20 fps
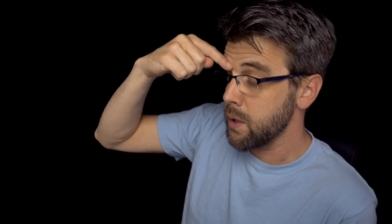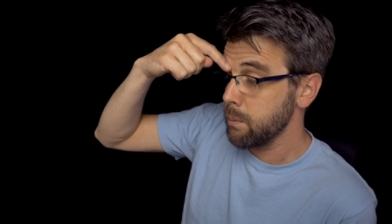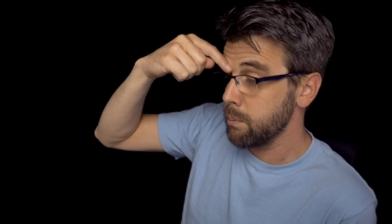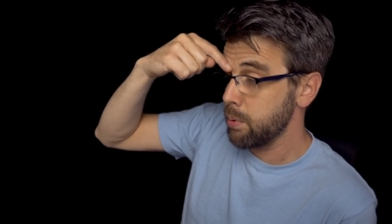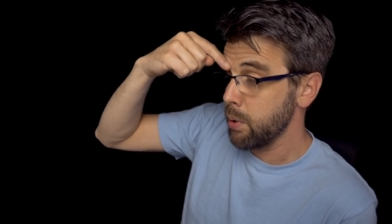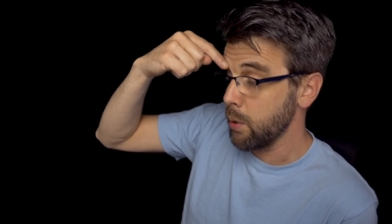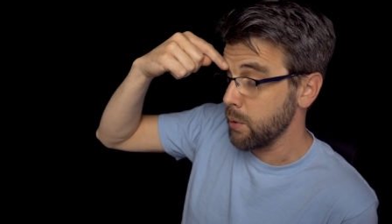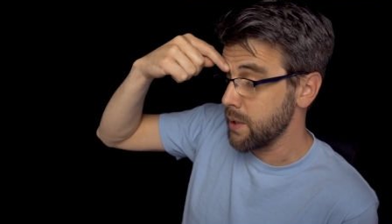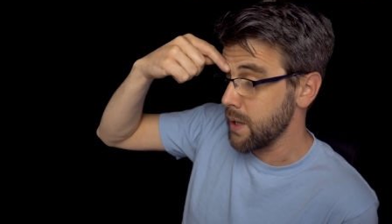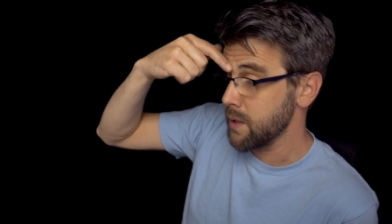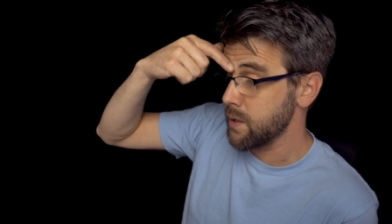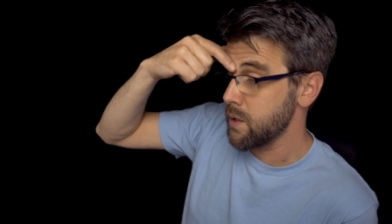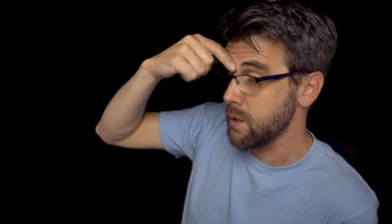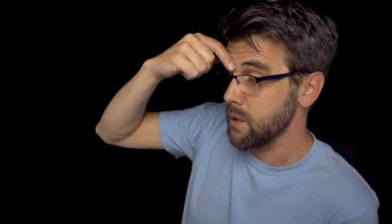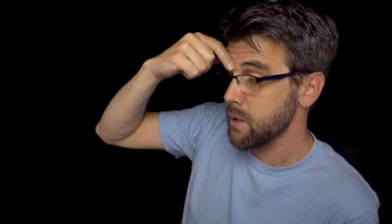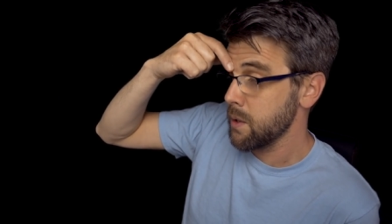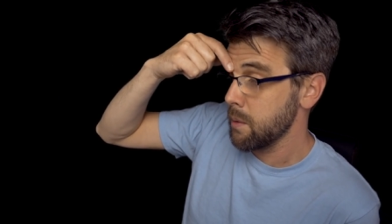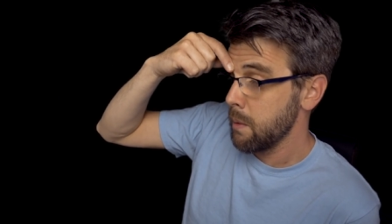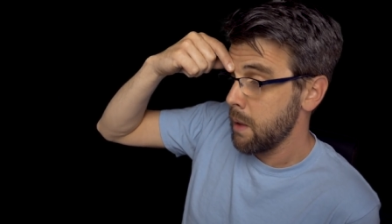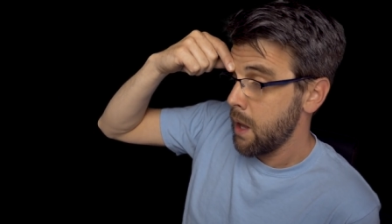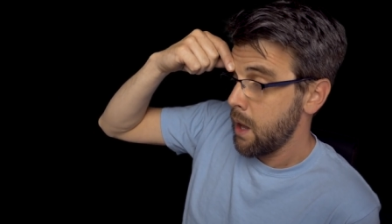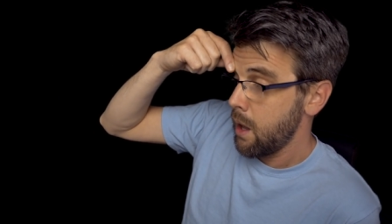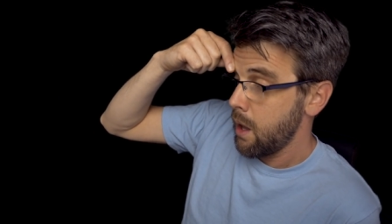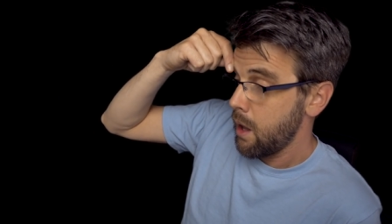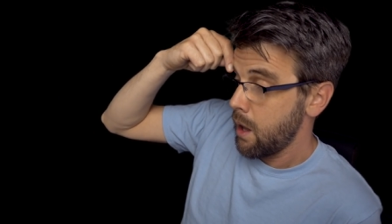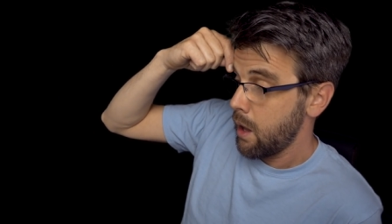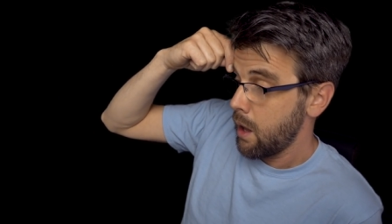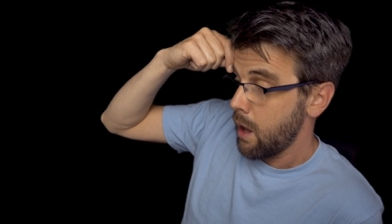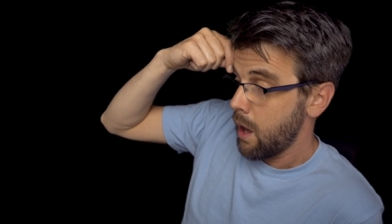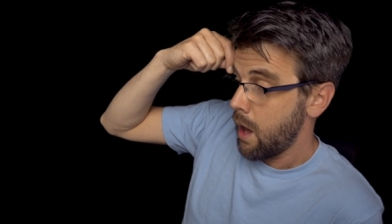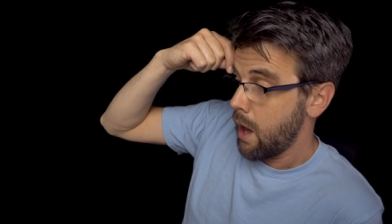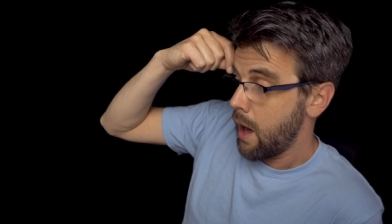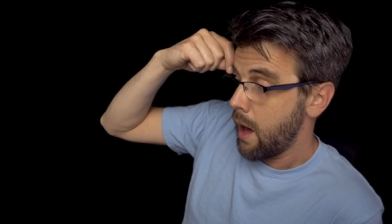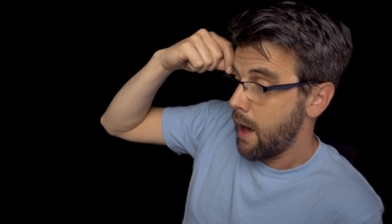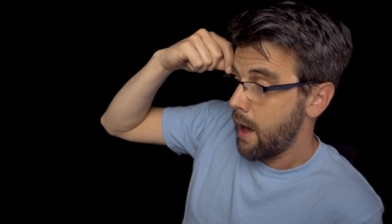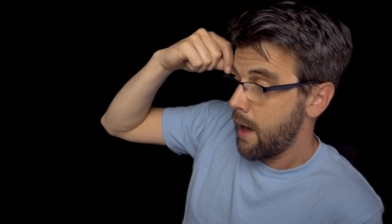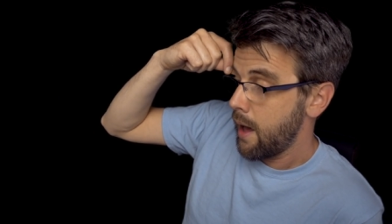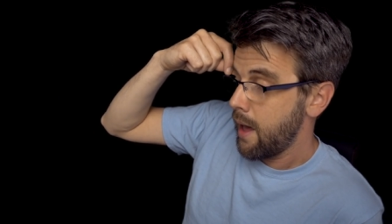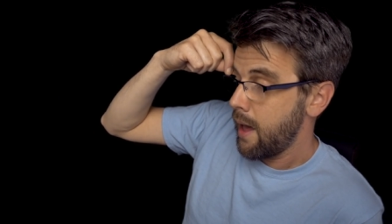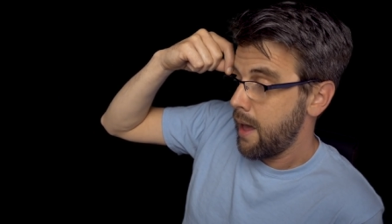protesters.
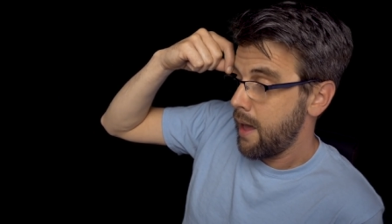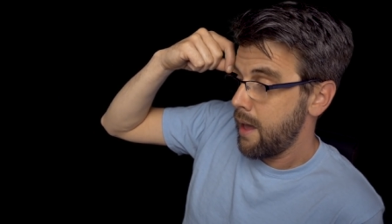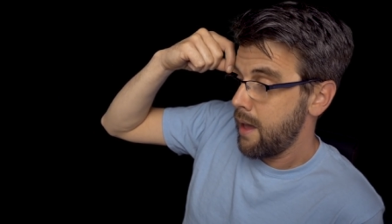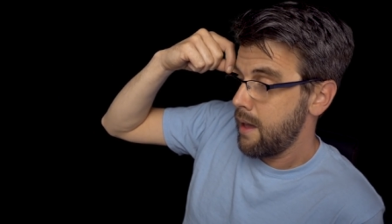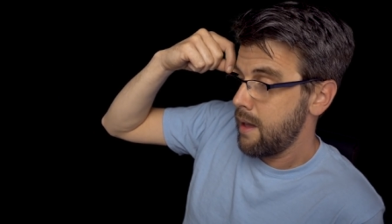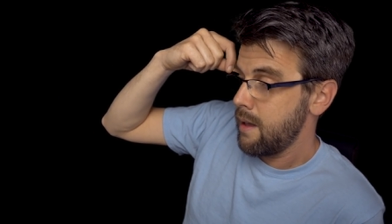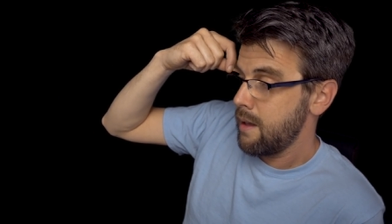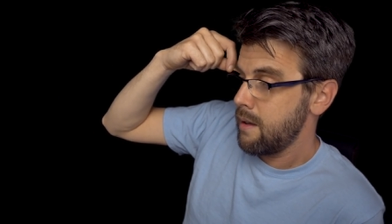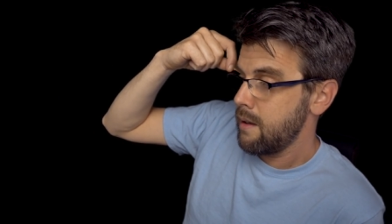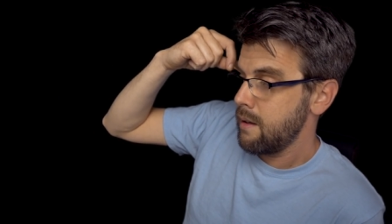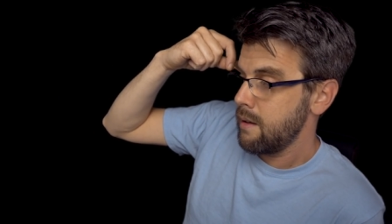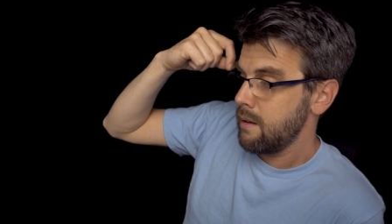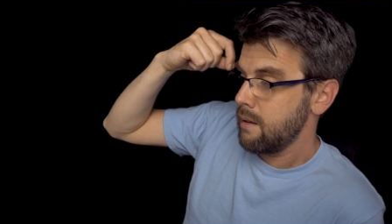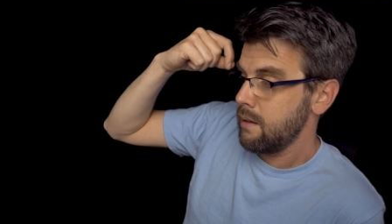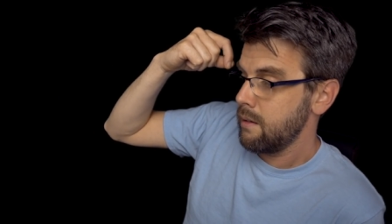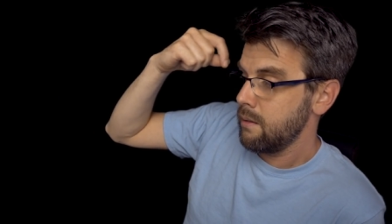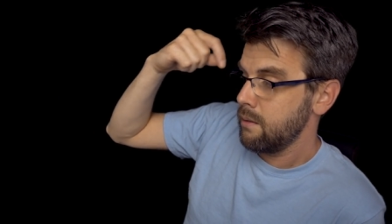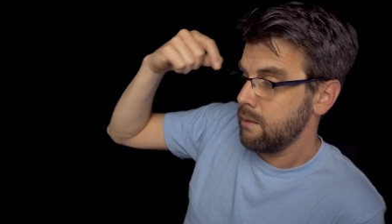I